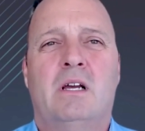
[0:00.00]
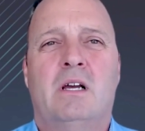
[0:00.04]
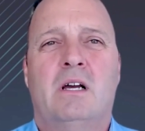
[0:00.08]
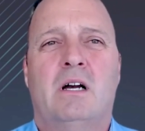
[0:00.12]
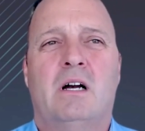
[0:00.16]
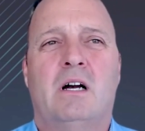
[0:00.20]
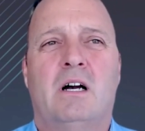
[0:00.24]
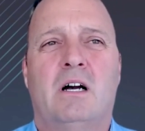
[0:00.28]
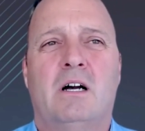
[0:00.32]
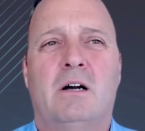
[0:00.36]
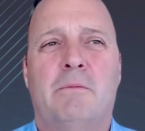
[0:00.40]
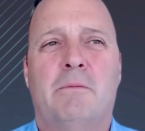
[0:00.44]

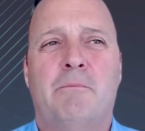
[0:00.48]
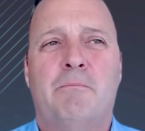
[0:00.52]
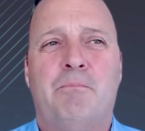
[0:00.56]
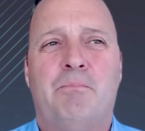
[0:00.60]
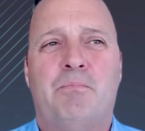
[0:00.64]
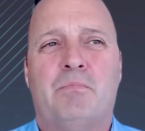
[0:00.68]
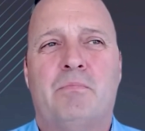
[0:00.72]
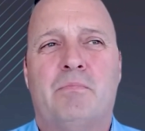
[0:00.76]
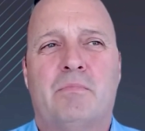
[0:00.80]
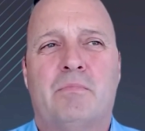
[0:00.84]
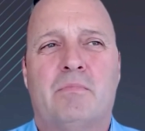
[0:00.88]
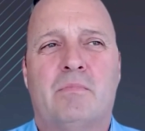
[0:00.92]

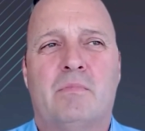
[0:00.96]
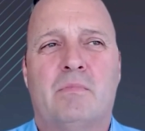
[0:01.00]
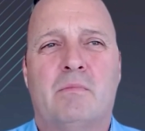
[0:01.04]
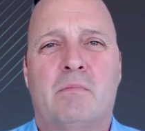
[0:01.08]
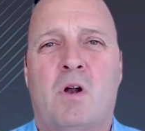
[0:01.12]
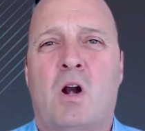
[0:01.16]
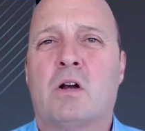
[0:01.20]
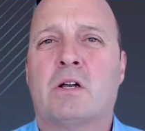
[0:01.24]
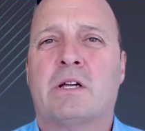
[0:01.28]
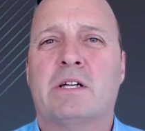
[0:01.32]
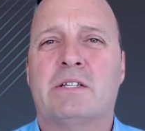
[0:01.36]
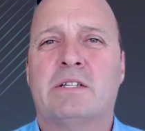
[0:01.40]
um,
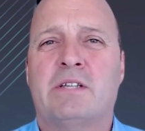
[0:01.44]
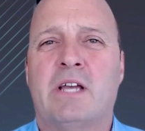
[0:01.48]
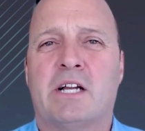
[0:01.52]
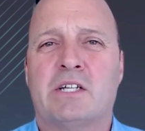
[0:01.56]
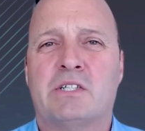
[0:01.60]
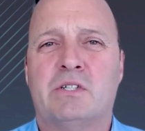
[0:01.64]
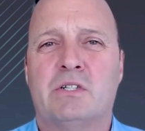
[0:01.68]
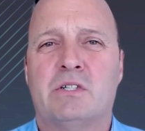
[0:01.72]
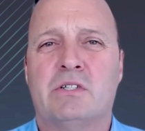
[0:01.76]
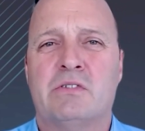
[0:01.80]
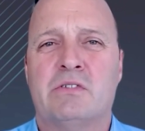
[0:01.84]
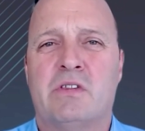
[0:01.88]

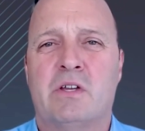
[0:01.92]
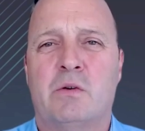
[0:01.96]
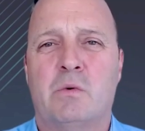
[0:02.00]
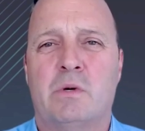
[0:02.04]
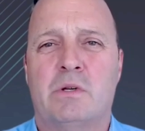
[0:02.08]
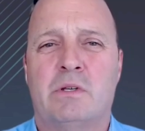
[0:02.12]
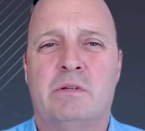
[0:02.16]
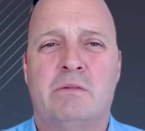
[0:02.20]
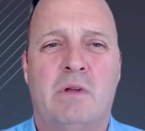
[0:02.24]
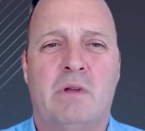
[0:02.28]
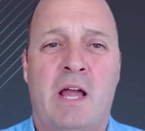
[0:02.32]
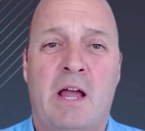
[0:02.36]
architectures that
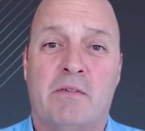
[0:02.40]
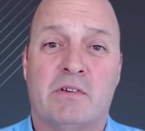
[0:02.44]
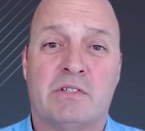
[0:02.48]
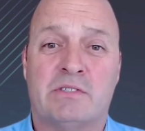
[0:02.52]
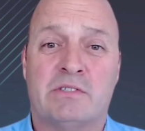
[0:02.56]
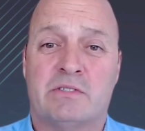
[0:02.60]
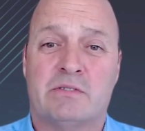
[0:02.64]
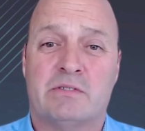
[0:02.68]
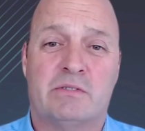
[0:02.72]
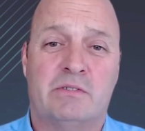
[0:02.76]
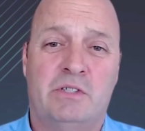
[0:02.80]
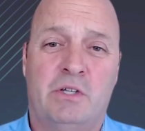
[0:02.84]
would have
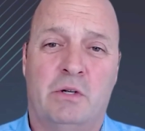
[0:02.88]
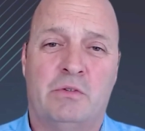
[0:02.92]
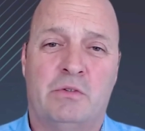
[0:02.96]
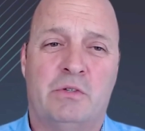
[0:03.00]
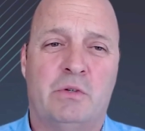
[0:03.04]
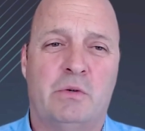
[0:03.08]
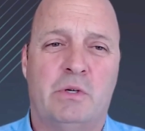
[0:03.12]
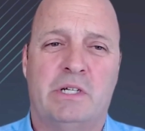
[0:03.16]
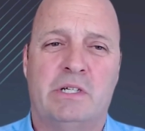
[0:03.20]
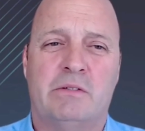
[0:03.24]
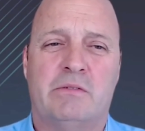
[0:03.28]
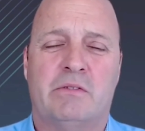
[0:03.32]
us, you know,
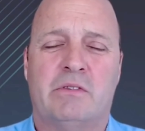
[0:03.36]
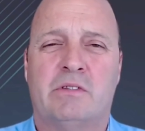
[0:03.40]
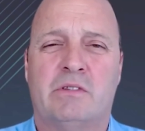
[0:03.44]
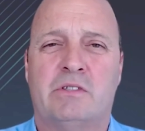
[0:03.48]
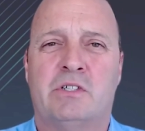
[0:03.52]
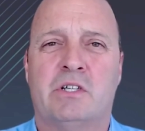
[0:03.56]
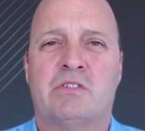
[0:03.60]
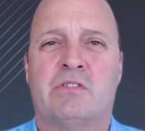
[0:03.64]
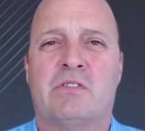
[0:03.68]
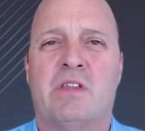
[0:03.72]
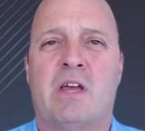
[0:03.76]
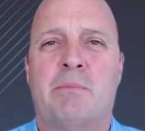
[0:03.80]
doing
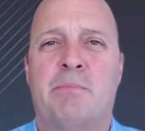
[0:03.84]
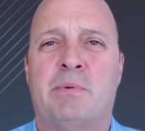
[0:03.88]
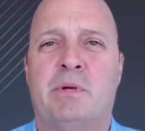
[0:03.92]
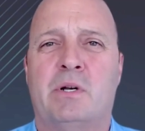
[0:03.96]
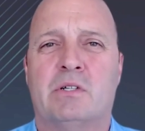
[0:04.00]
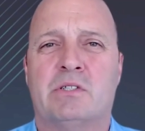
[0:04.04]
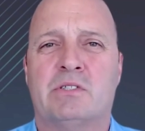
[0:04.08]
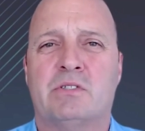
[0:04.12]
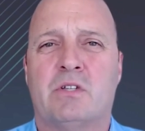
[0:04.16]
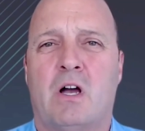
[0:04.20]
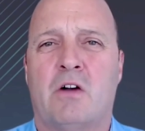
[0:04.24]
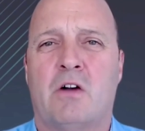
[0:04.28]
just that
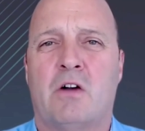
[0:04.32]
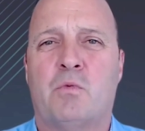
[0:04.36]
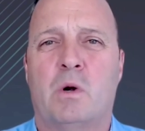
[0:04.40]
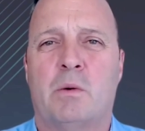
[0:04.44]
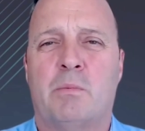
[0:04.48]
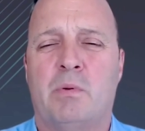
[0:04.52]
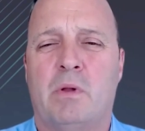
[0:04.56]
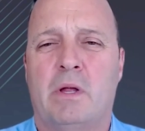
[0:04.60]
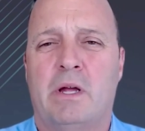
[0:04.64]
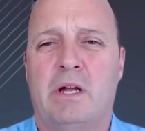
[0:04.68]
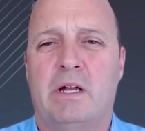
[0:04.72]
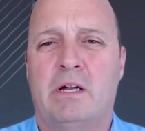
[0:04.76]
pure software
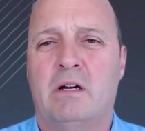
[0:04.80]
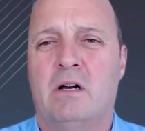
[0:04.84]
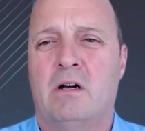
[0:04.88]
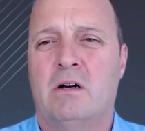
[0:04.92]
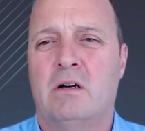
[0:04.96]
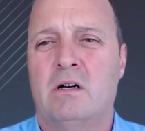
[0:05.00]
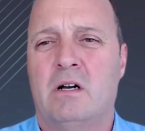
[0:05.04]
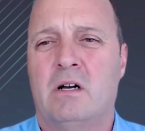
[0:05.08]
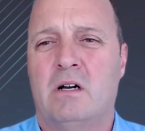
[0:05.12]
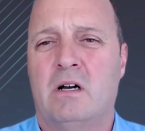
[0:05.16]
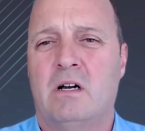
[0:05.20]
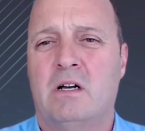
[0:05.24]
play
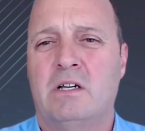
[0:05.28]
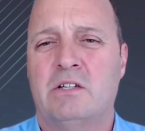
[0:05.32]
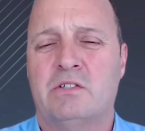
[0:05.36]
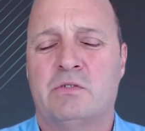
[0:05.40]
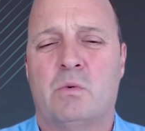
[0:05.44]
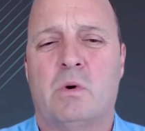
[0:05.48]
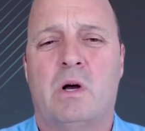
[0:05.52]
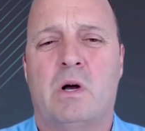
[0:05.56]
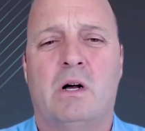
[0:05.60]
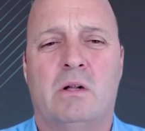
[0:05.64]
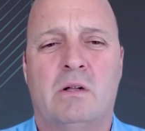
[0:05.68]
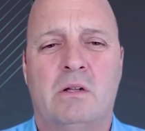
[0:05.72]
uh, as
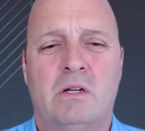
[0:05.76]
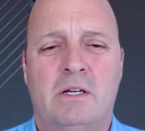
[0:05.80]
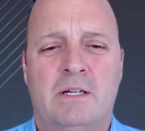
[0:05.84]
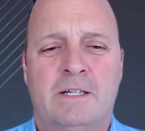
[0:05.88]
well.